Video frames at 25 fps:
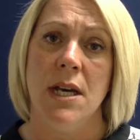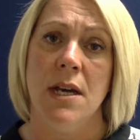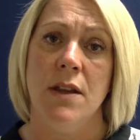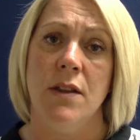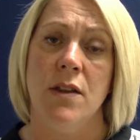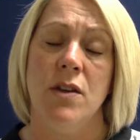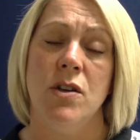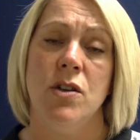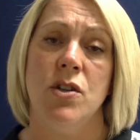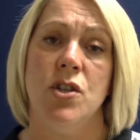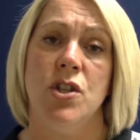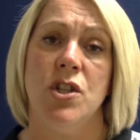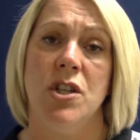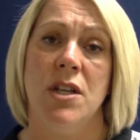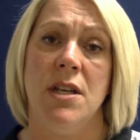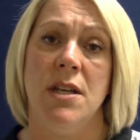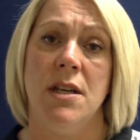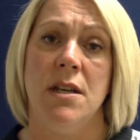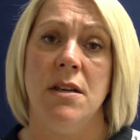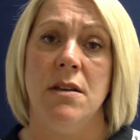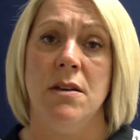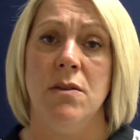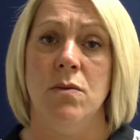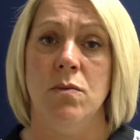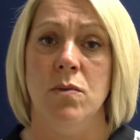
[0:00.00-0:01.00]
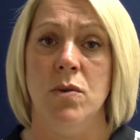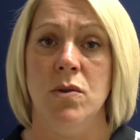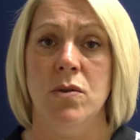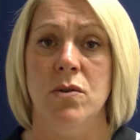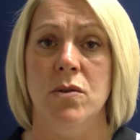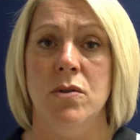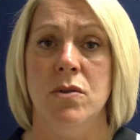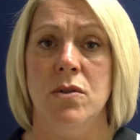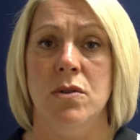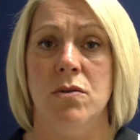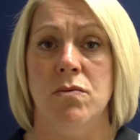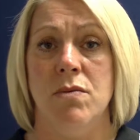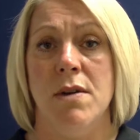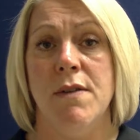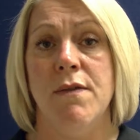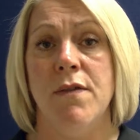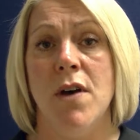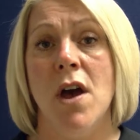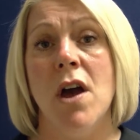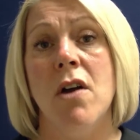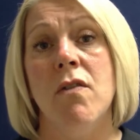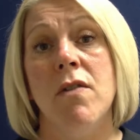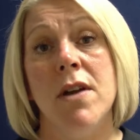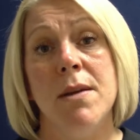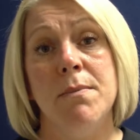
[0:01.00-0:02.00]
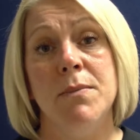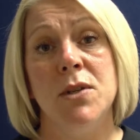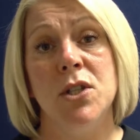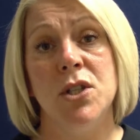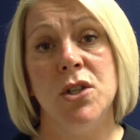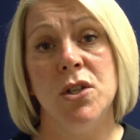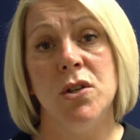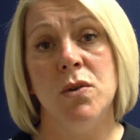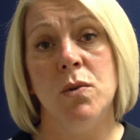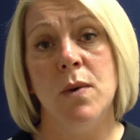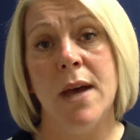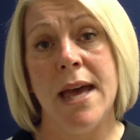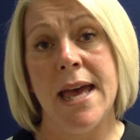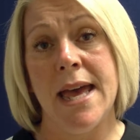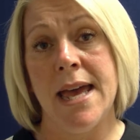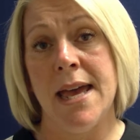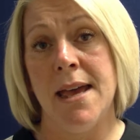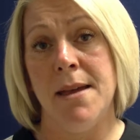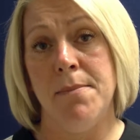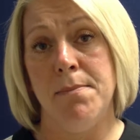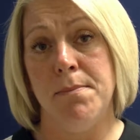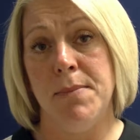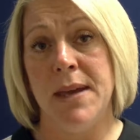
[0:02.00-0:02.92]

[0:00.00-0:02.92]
that she would refer him to a